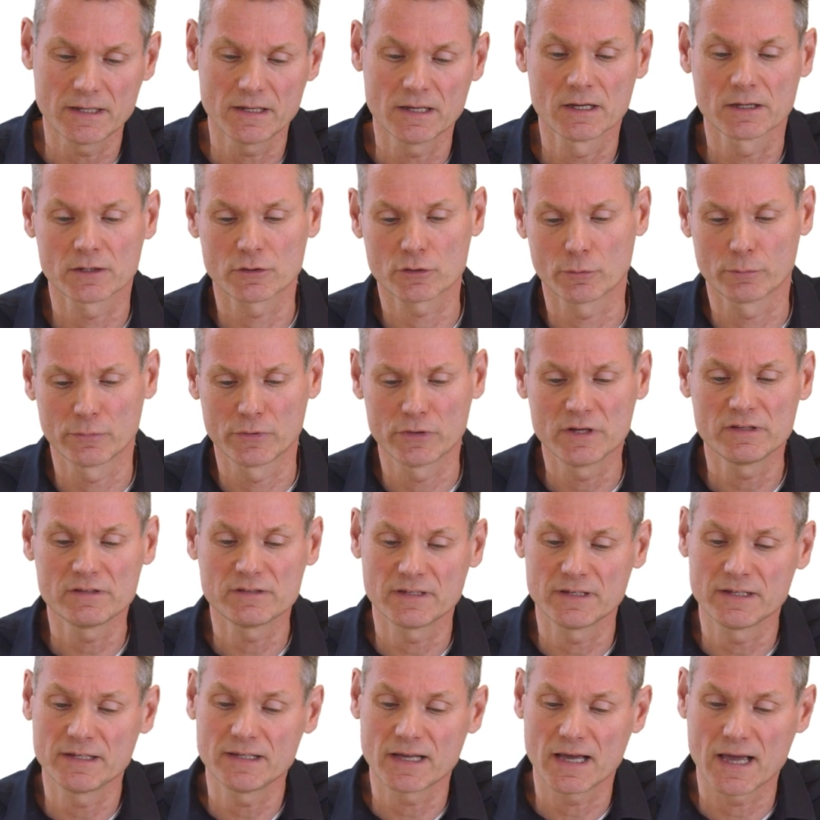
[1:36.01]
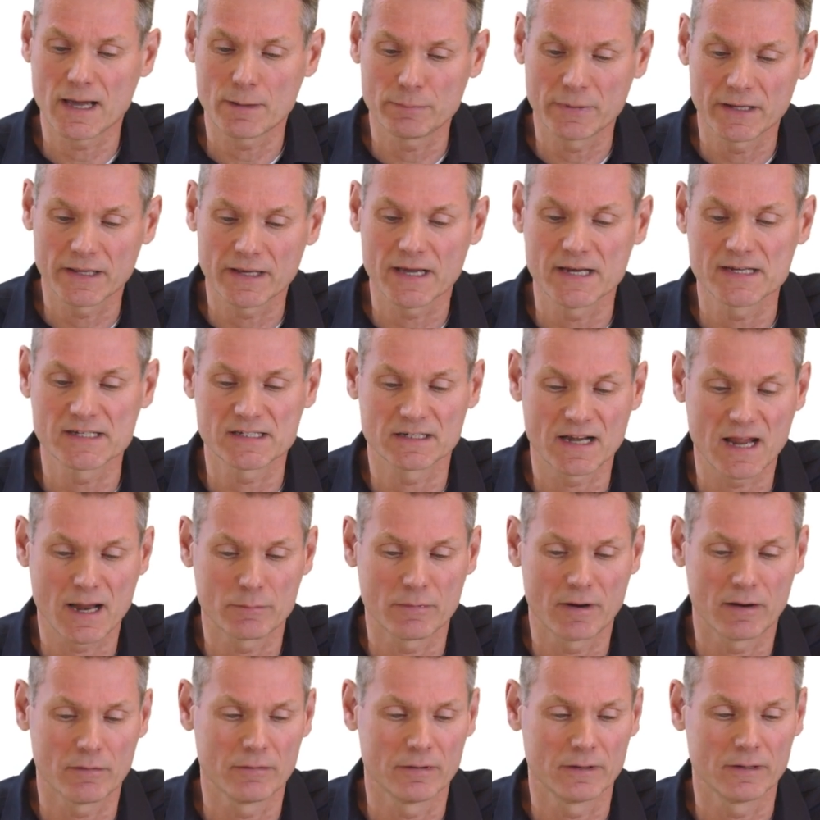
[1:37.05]
Community Application
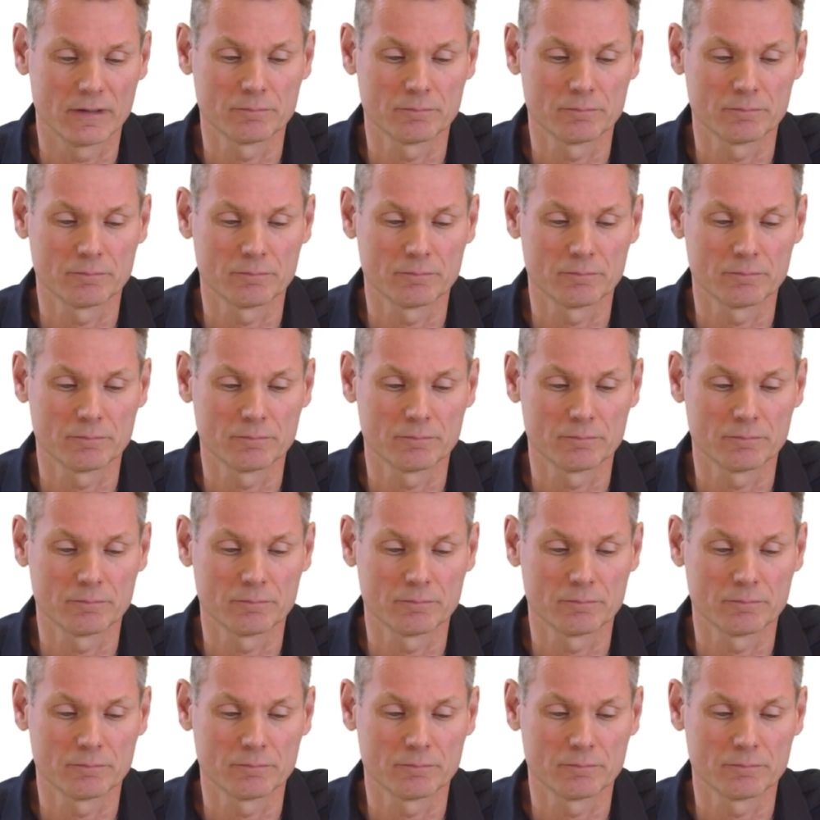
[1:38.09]
Library.